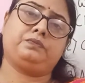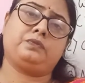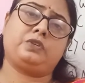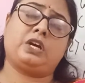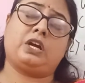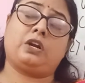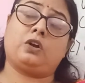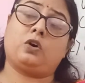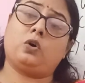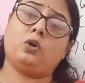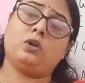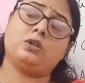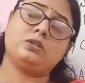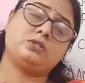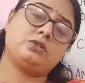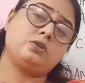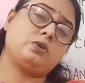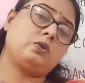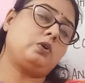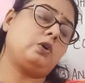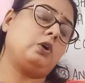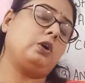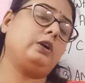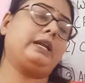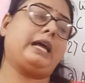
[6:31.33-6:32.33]
They are
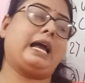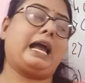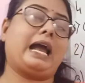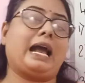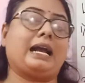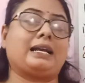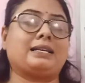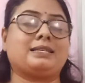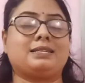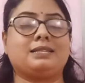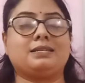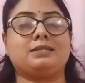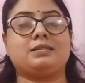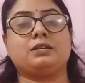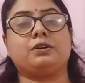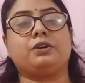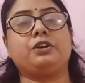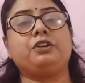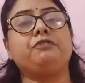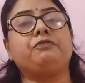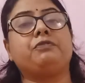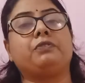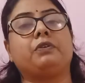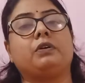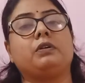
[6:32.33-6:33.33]
also called
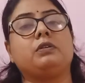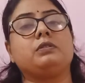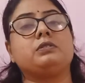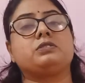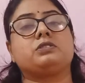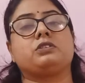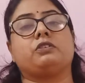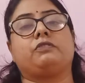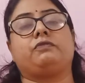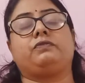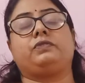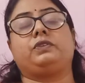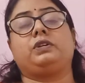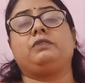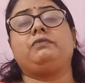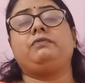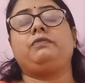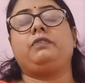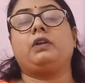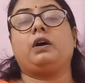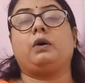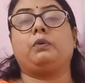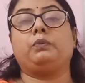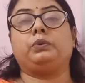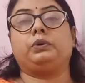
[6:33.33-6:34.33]
accessory whorls of the
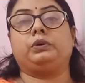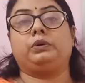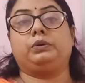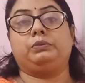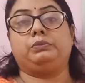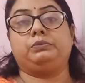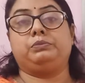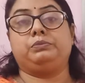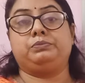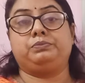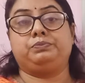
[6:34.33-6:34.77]
flower.